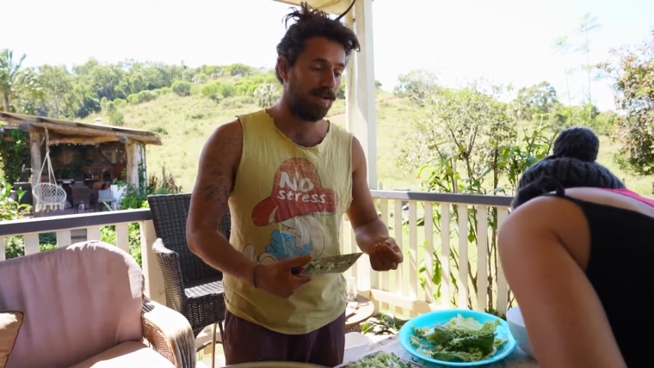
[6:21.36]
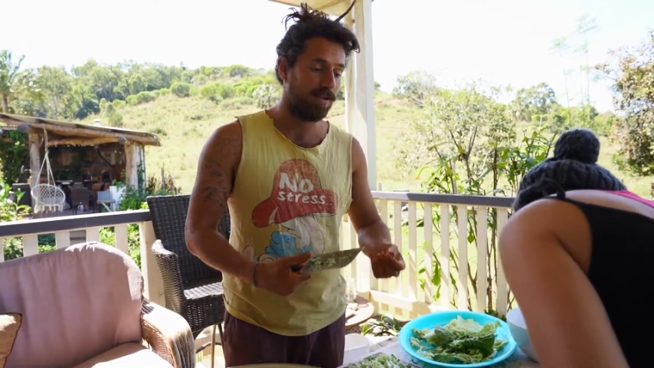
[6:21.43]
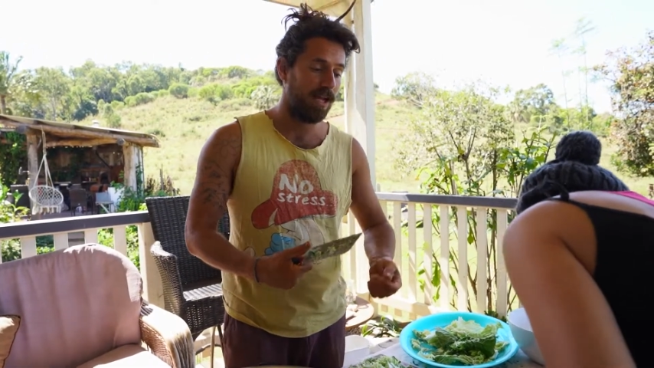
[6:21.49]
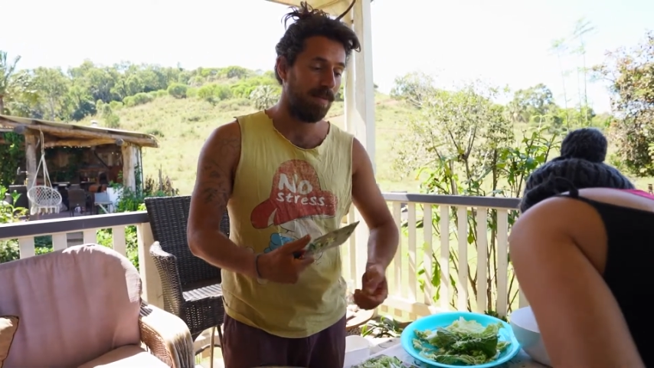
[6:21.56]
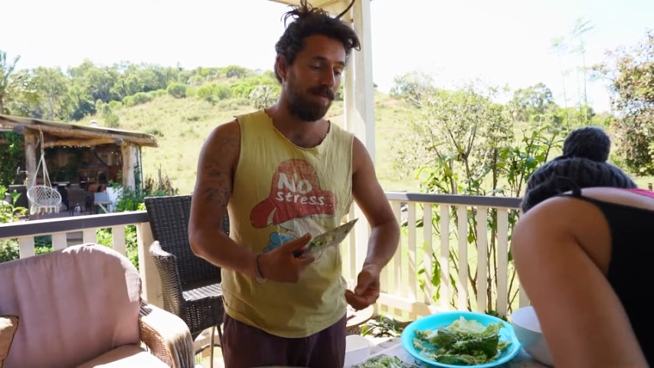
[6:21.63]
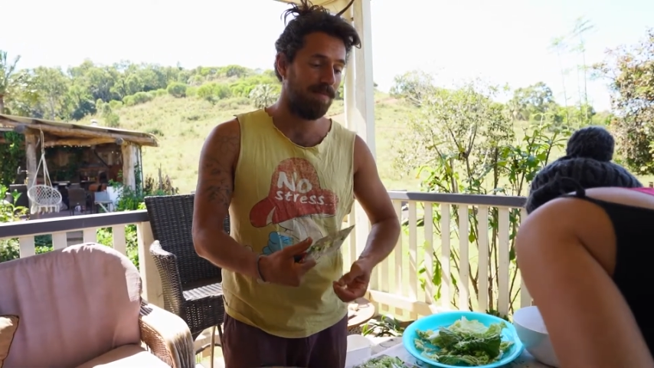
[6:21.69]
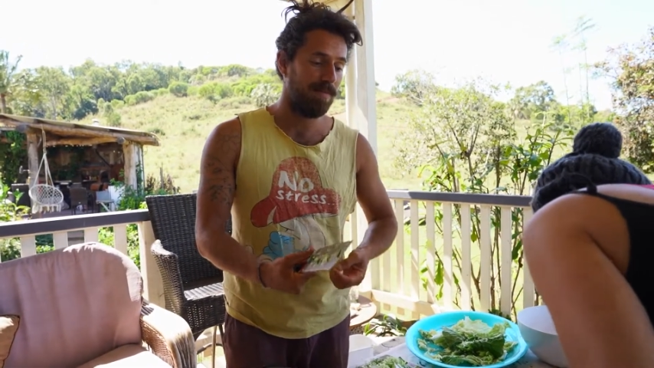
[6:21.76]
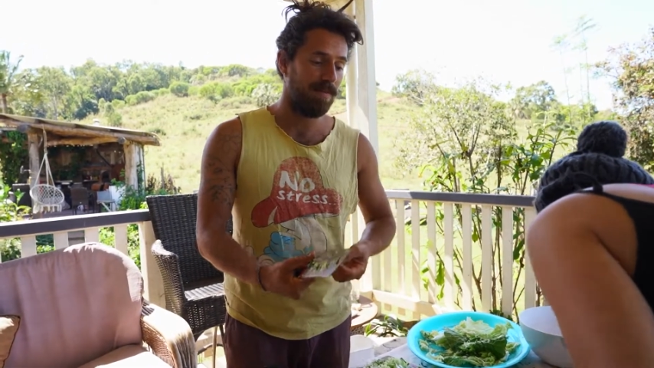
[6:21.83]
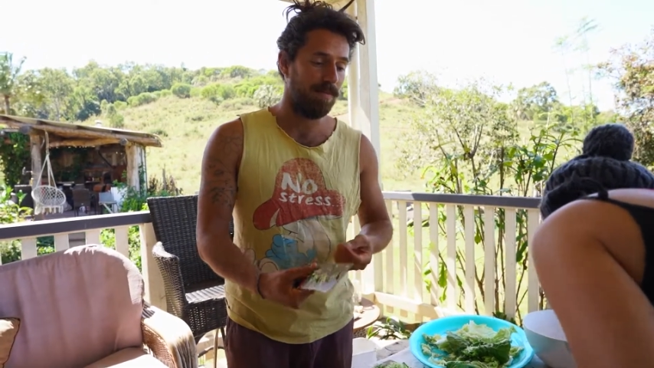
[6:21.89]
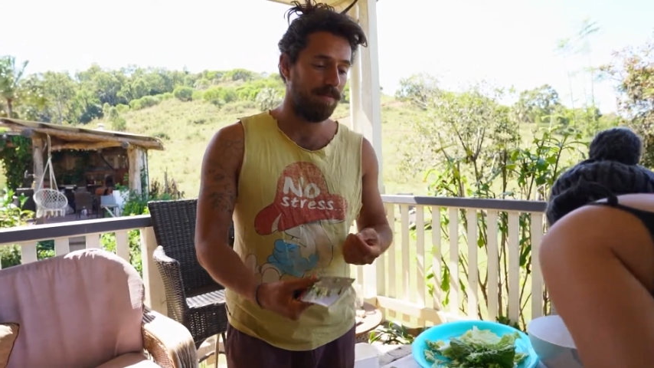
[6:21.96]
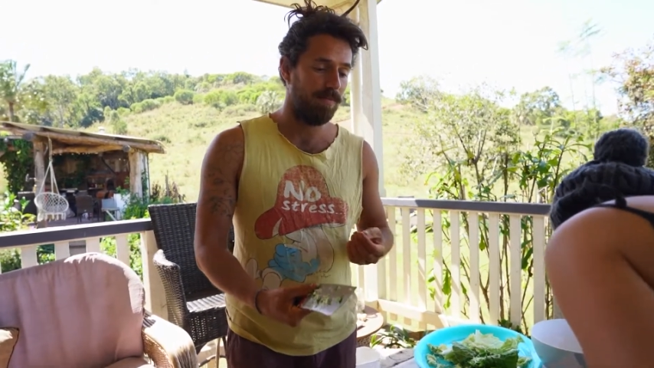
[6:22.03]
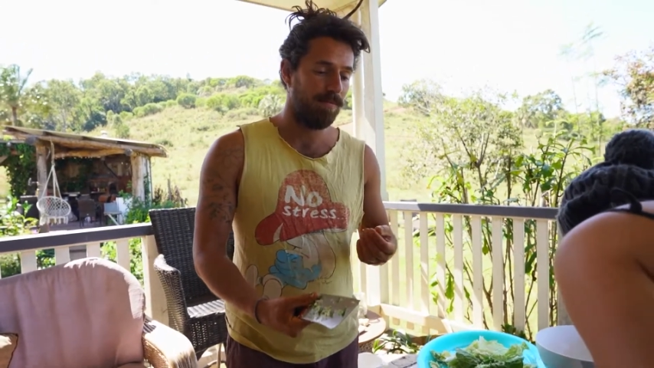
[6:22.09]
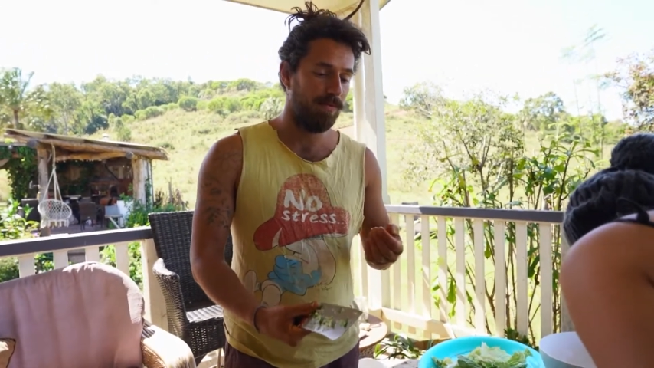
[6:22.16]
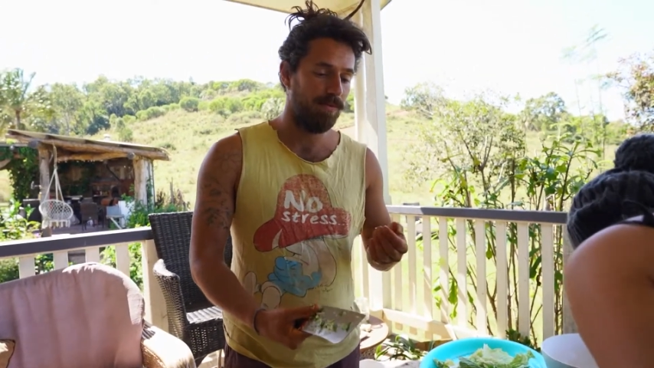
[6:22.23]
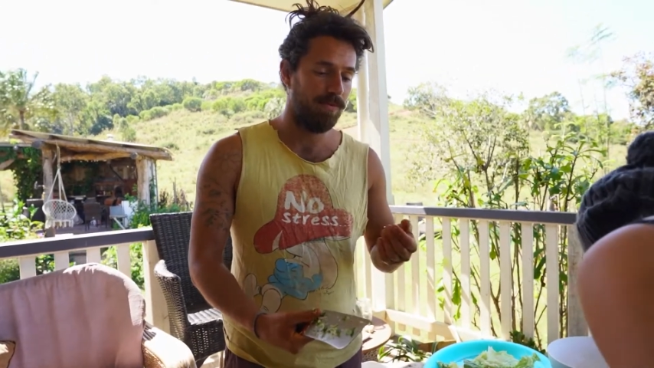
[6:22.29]
helps to
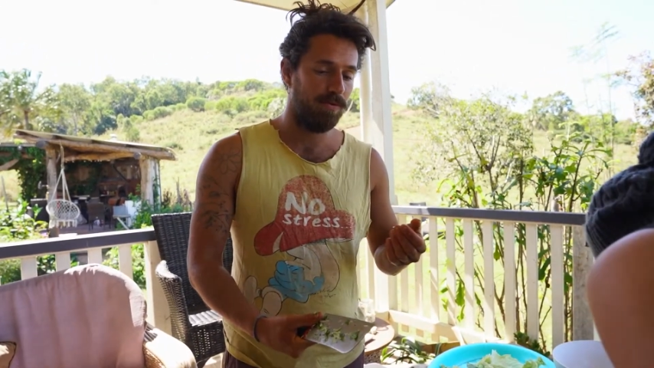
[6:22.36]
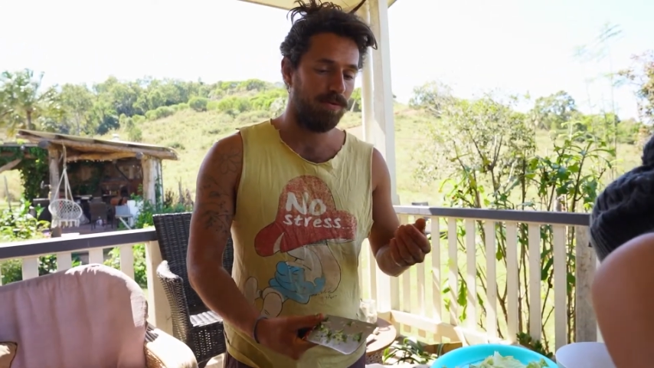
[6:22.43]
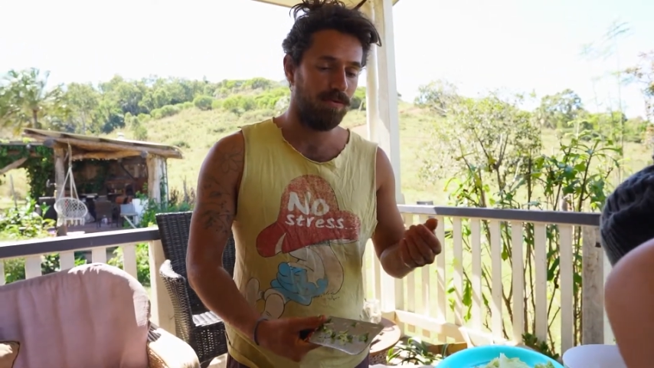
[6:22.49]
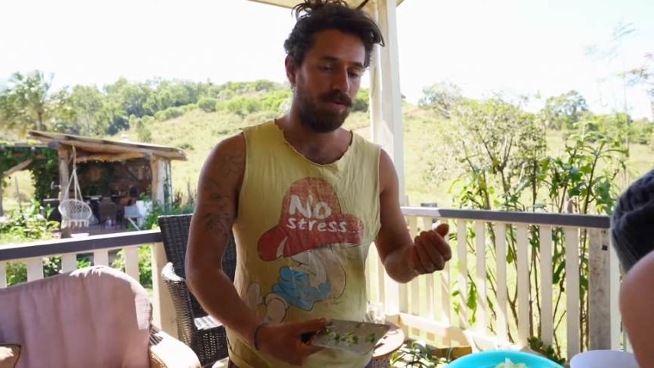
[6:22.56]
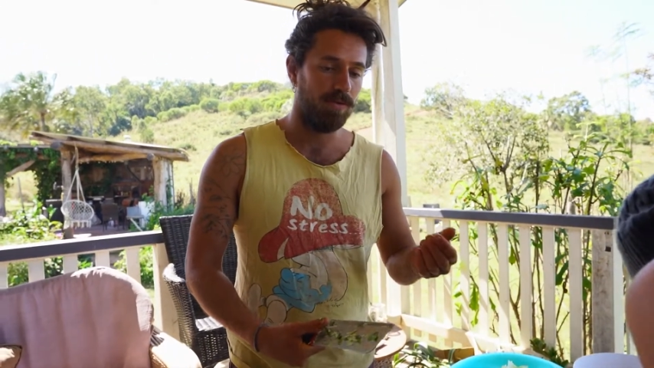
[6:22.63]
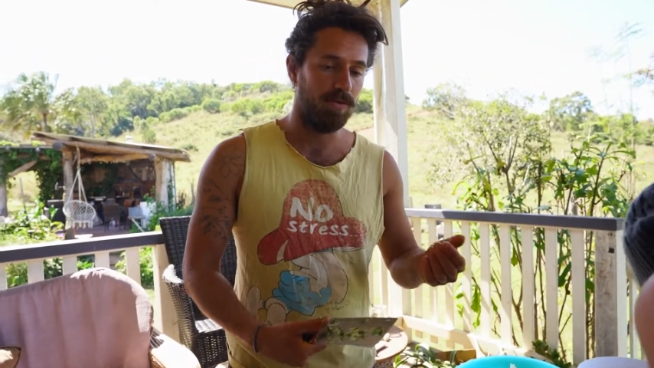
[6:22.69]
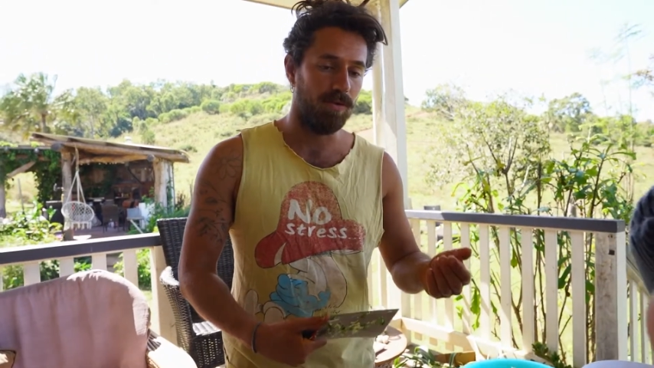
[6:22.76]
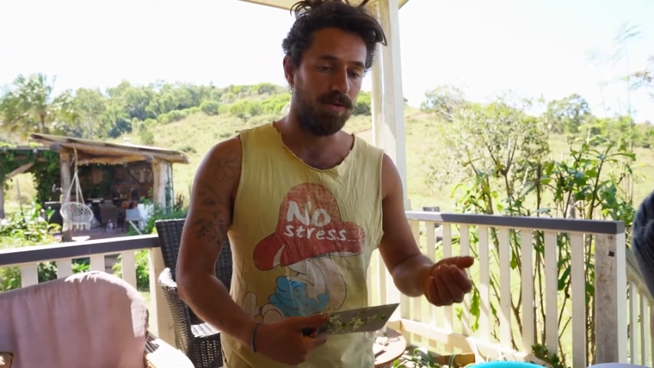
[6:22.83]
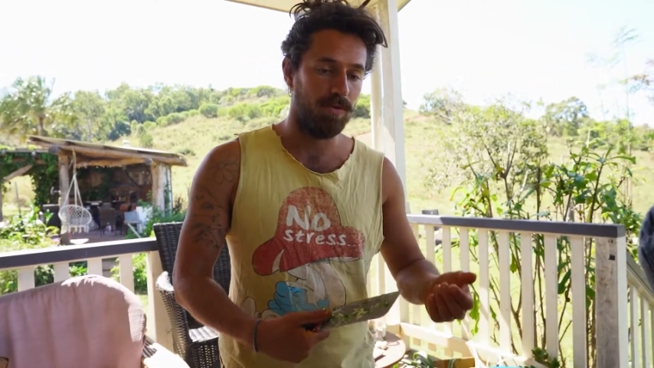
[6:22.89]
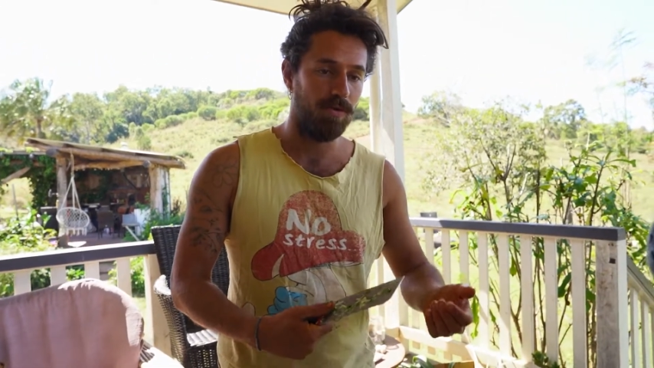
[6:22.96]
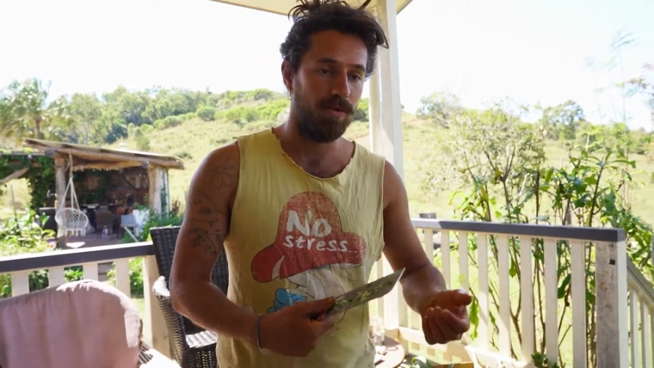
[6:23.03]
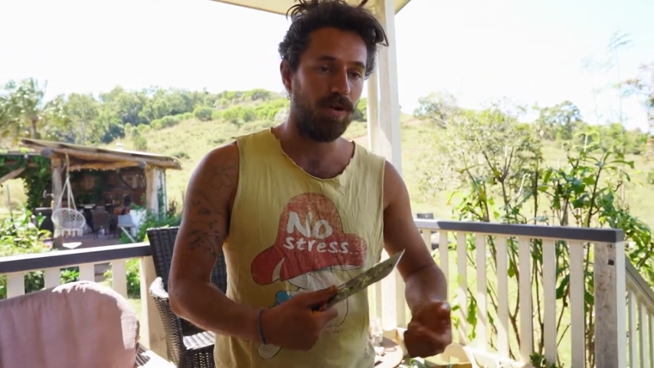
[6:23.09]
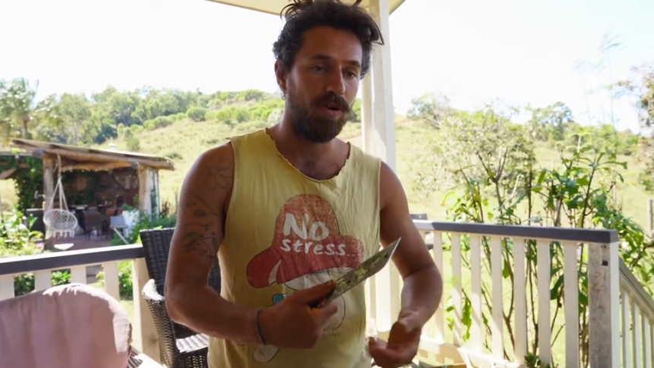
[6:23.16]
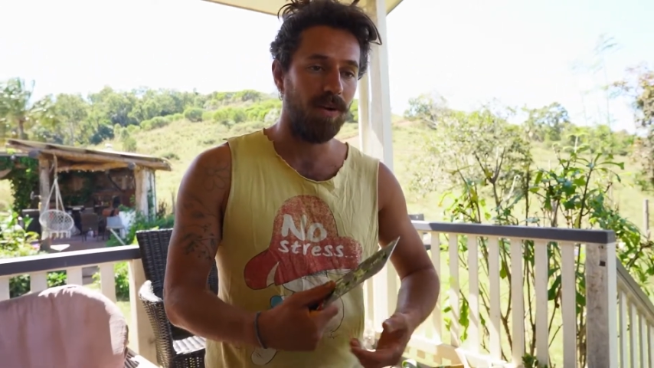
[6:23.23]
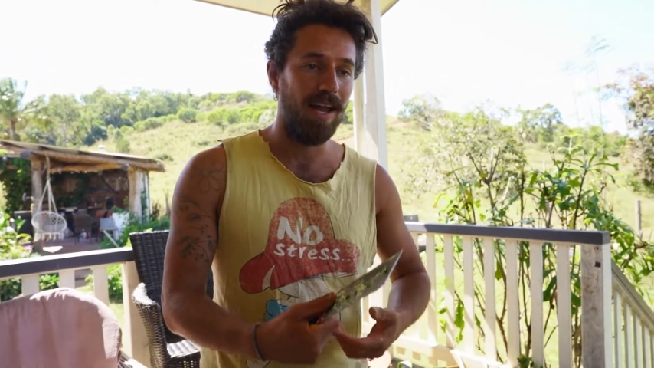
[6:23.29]

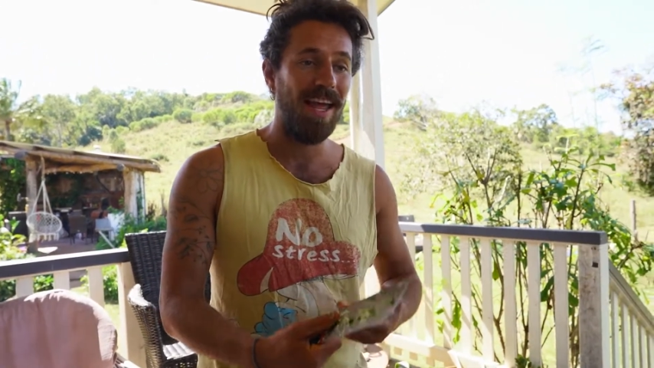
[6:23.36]
turn,